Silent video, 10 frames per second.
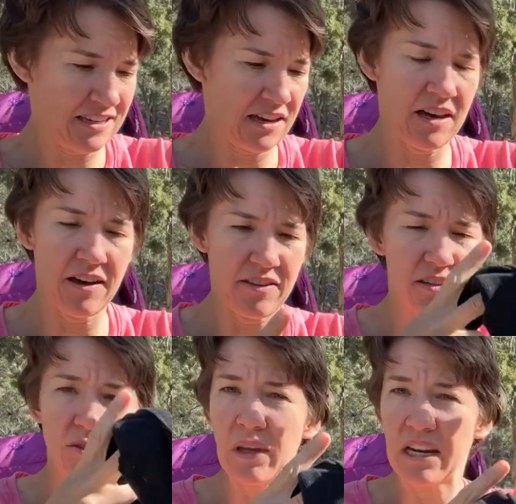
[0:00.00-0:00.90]
This
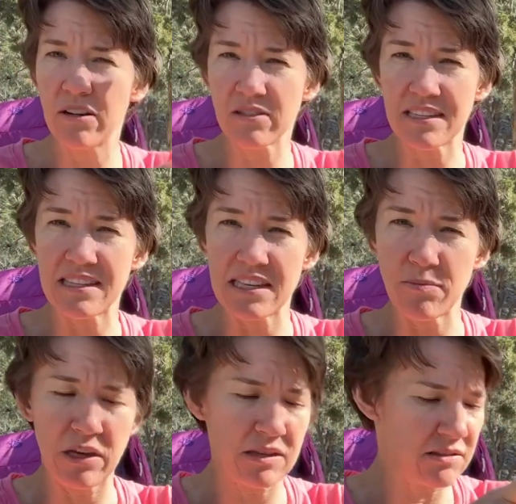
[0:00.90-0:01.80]
is what I usually sleep
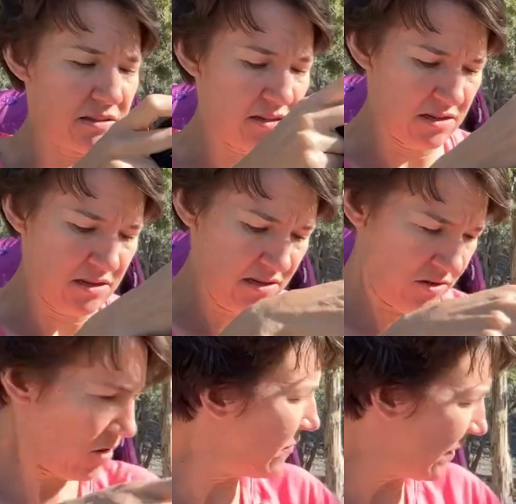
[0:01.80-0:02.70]
in.
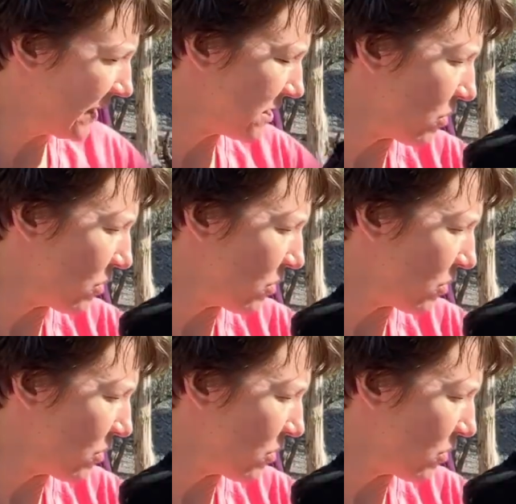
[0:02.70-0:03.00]
Or if it gets